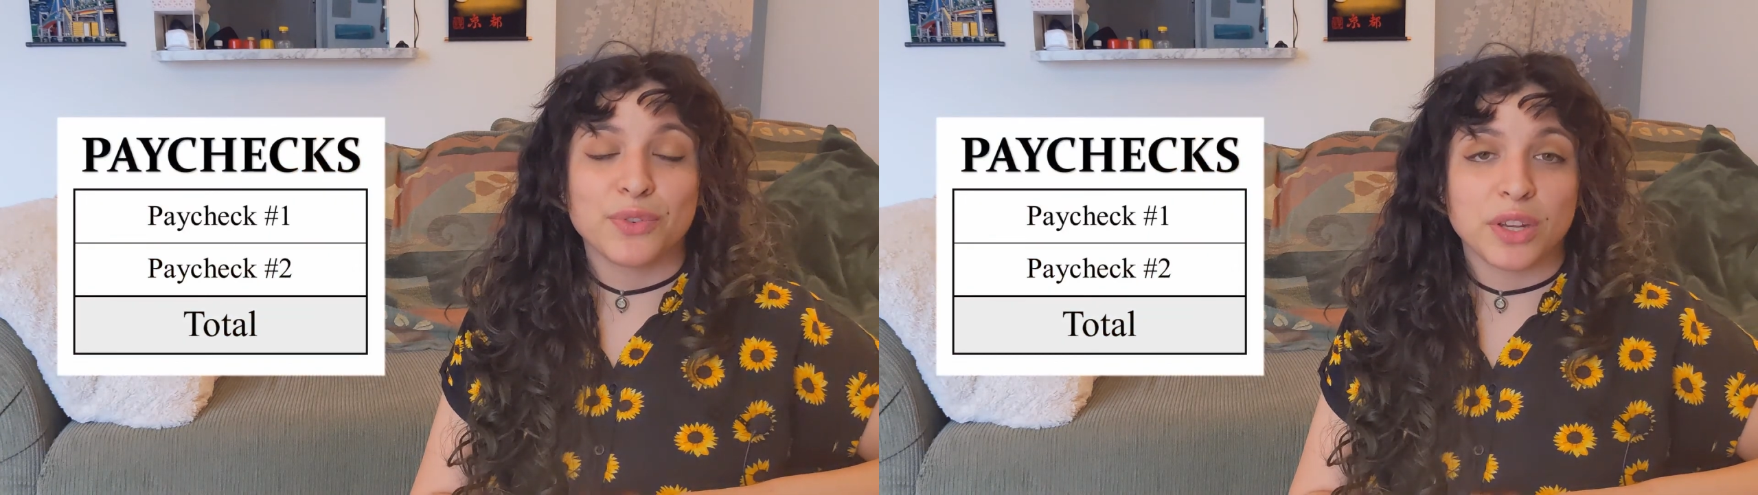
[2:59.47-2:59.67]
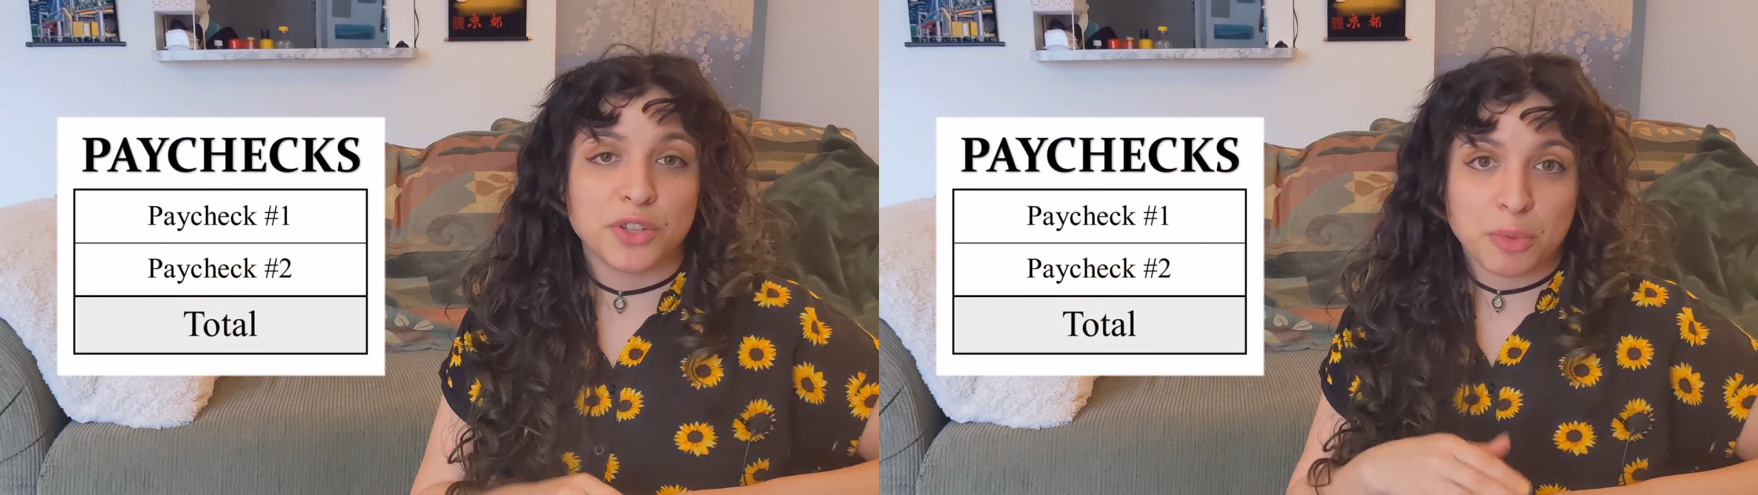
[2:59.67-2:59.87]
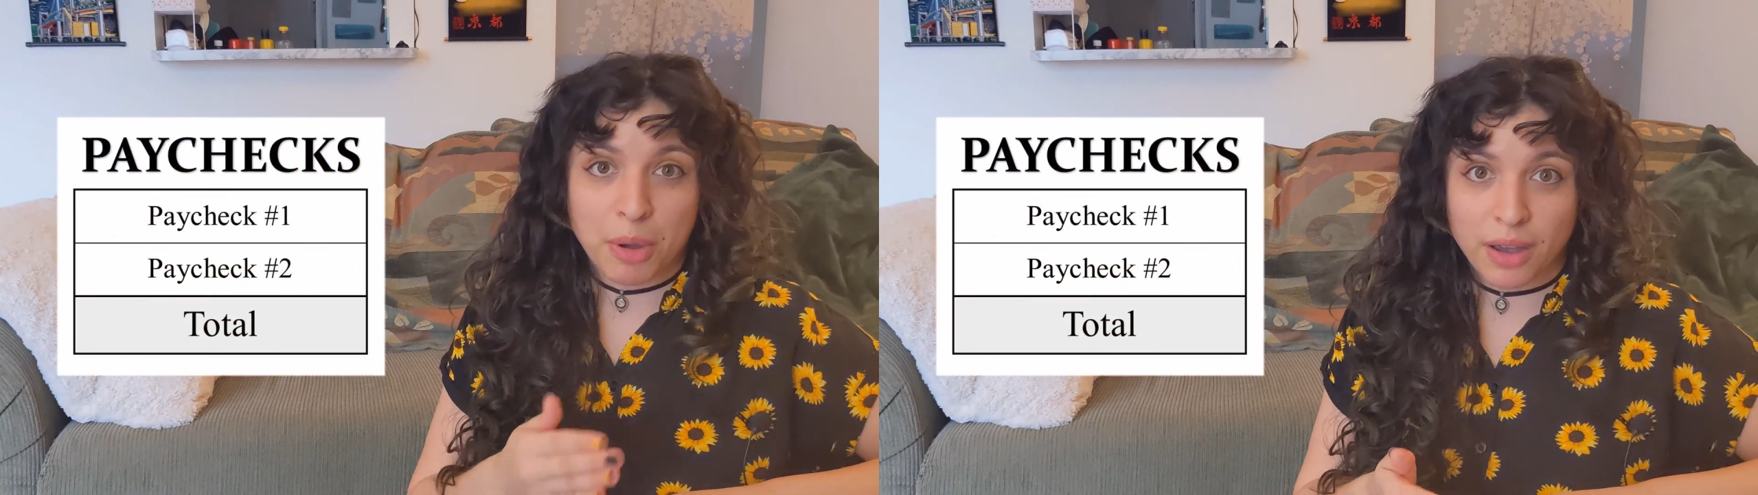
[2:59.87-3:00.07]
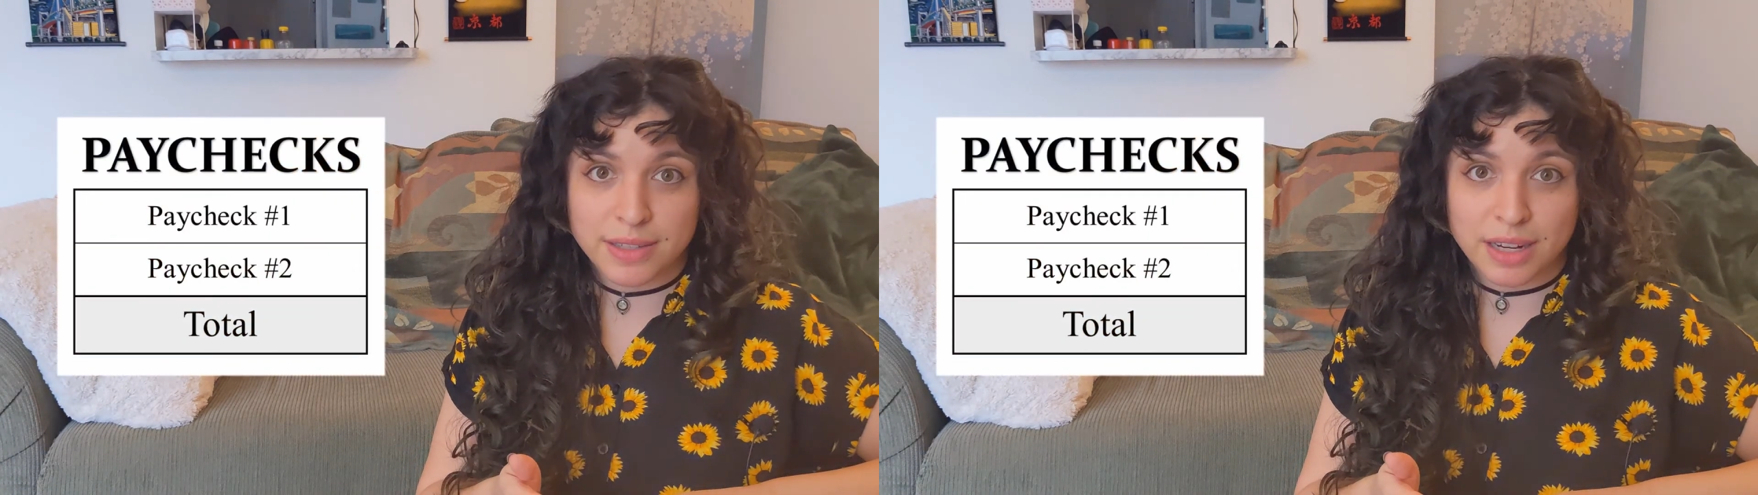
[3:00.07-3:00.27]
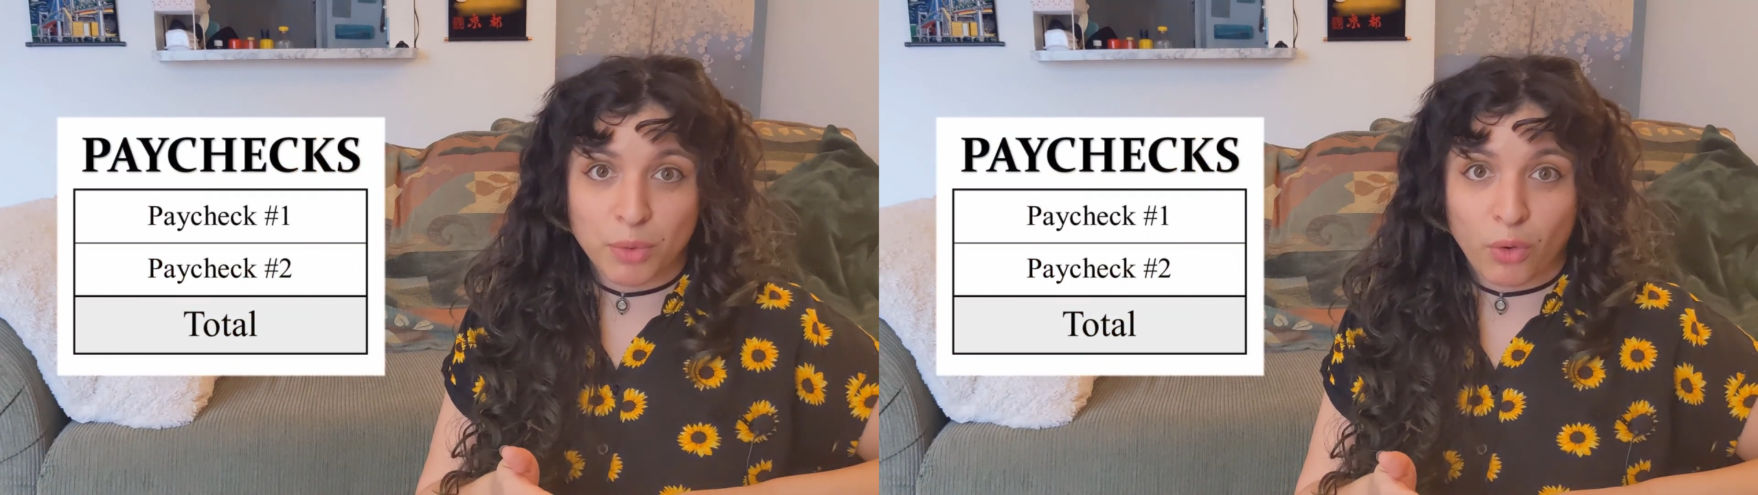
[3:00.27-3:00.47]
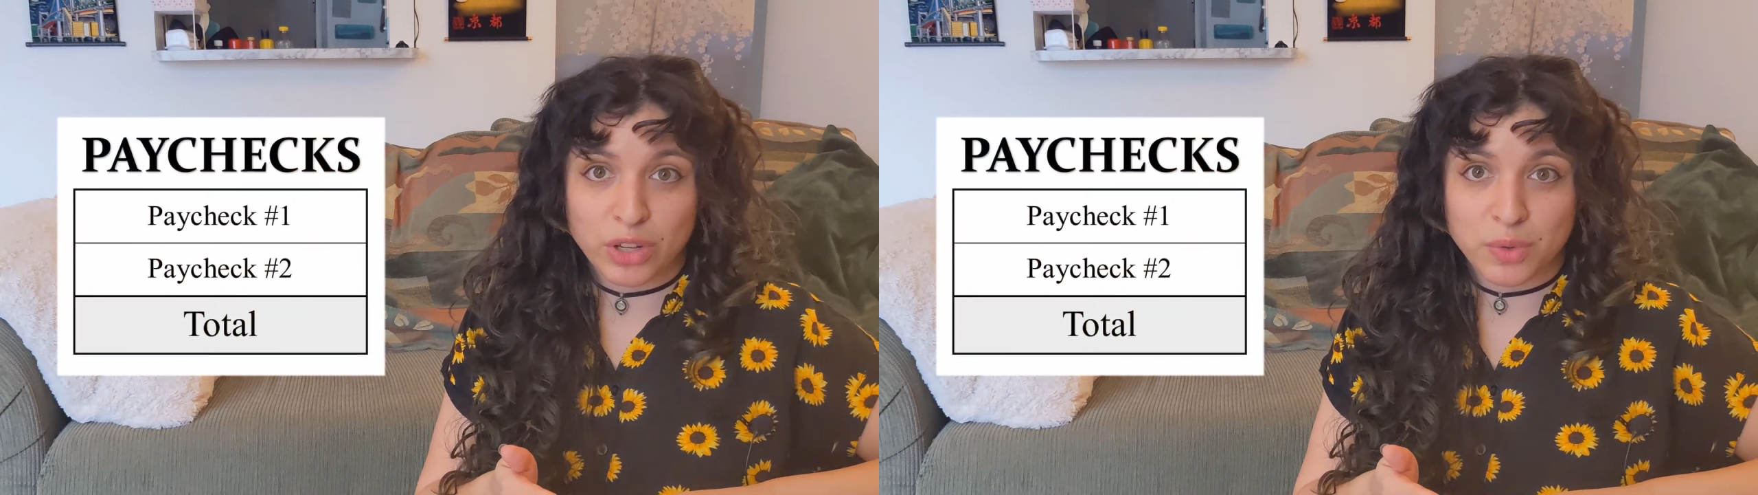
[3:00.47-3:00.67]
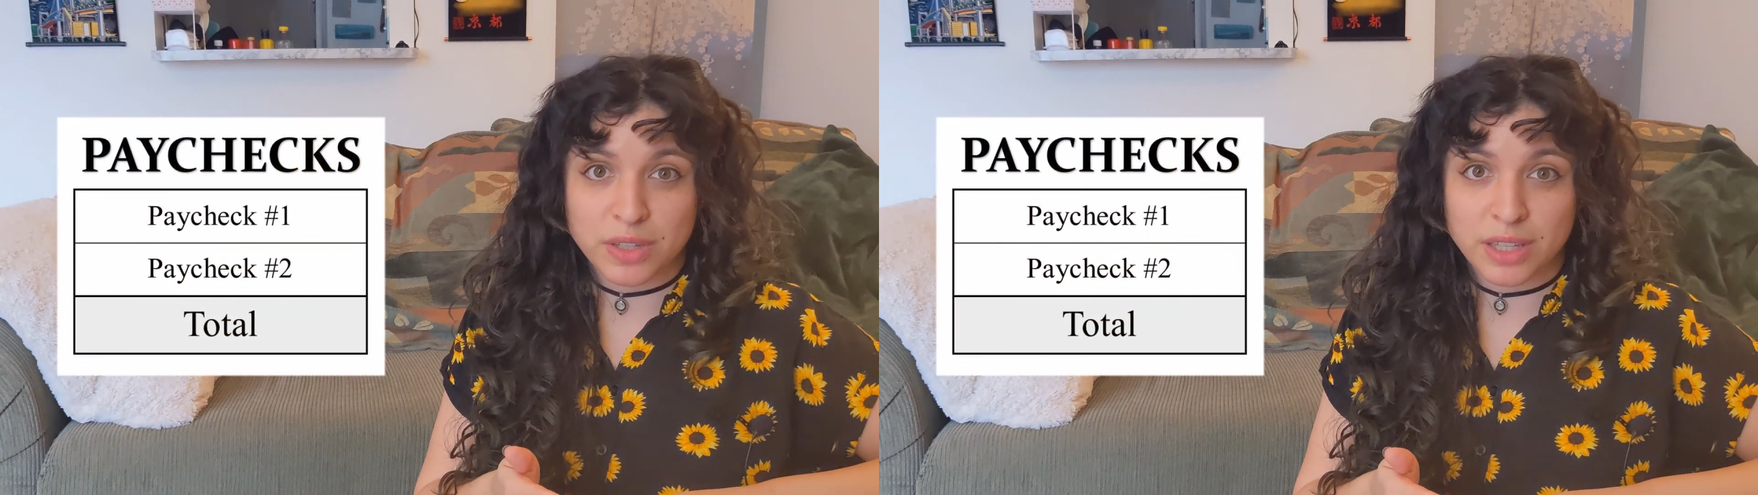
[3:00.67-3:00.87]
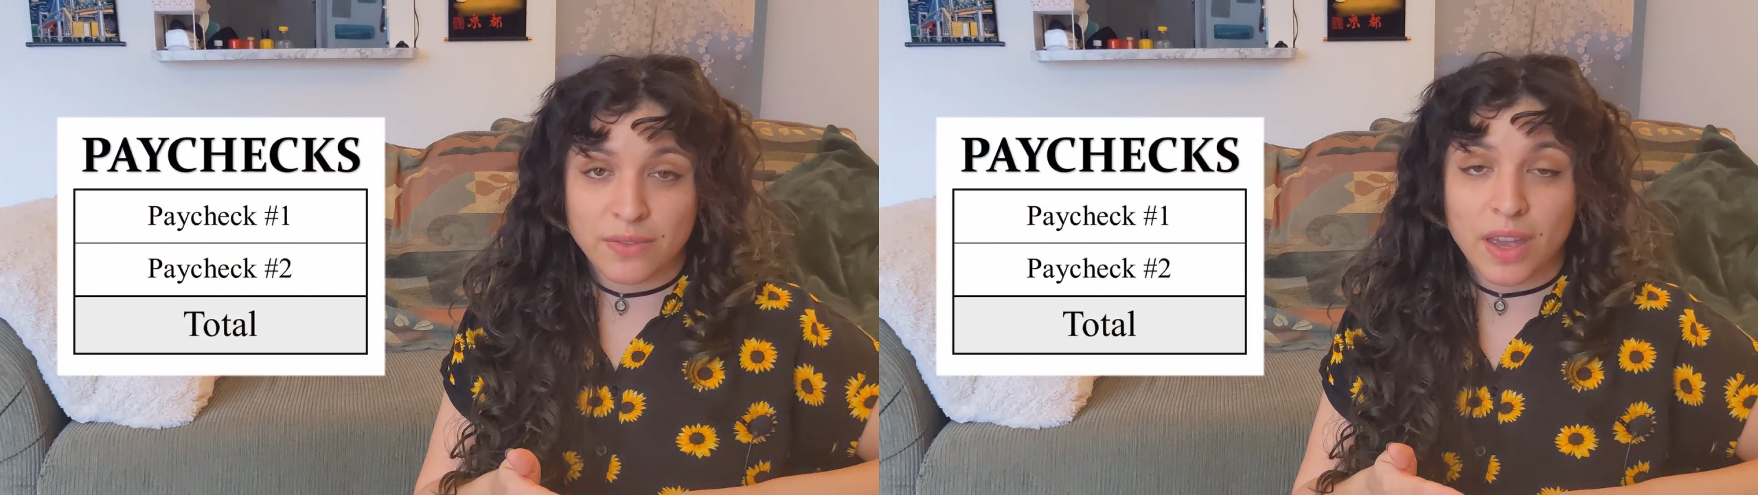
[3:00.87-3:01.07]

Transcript: for each deposit I'm going to receive,